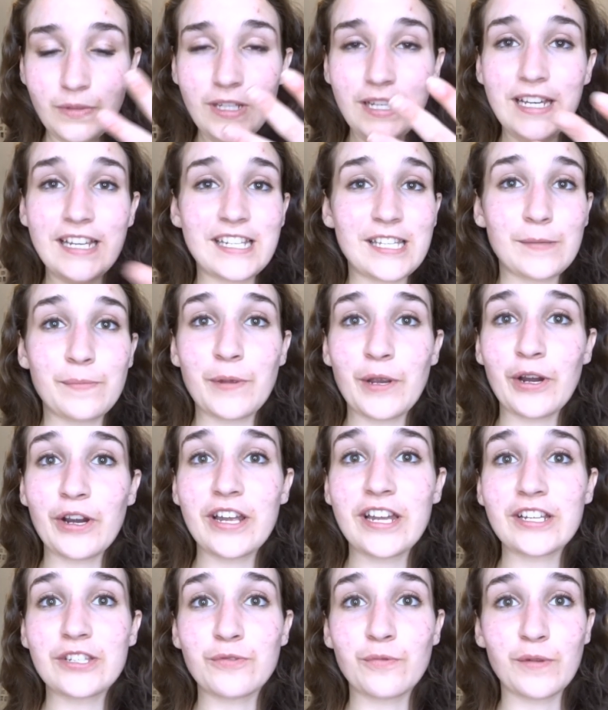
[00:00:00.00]

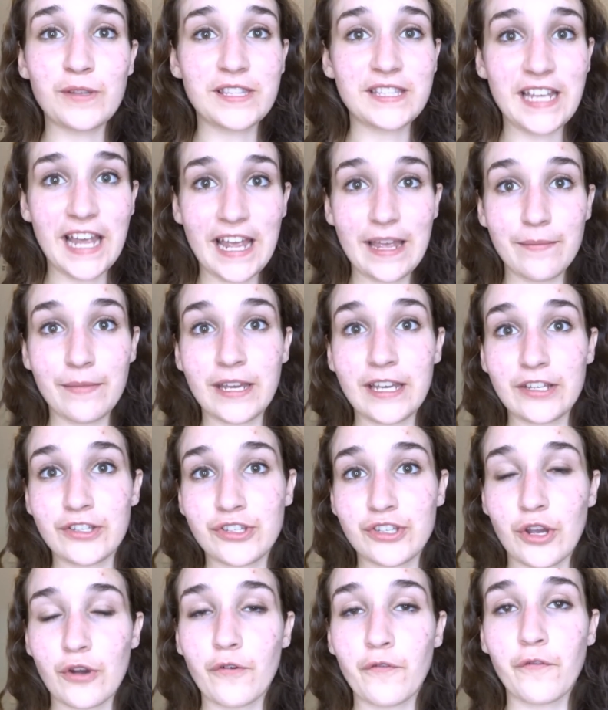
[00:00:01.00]
experience with taming
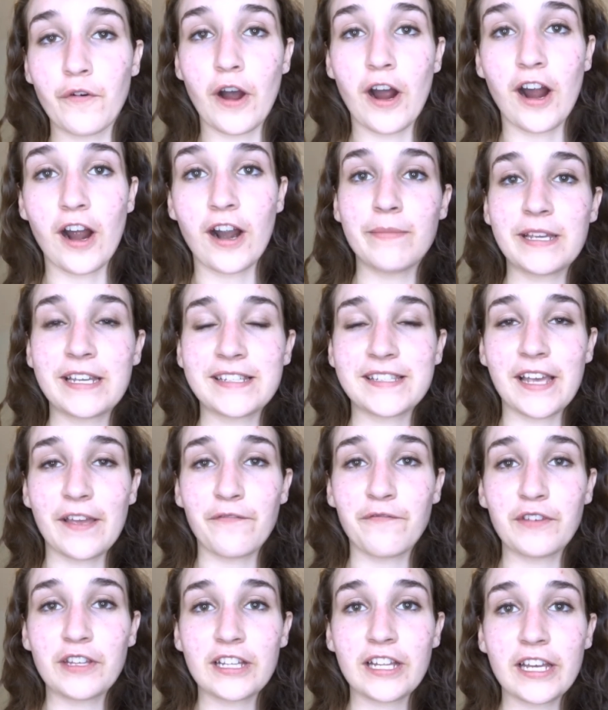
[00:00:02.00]
so far because I
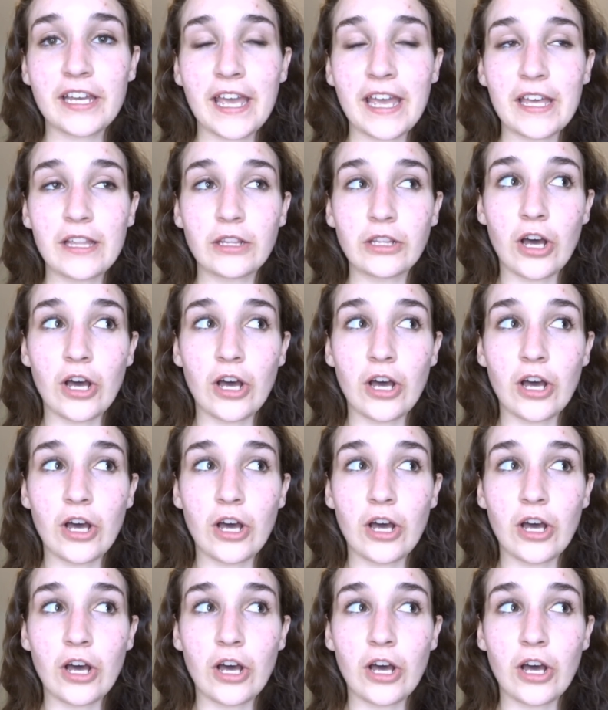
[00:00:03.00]
feel like a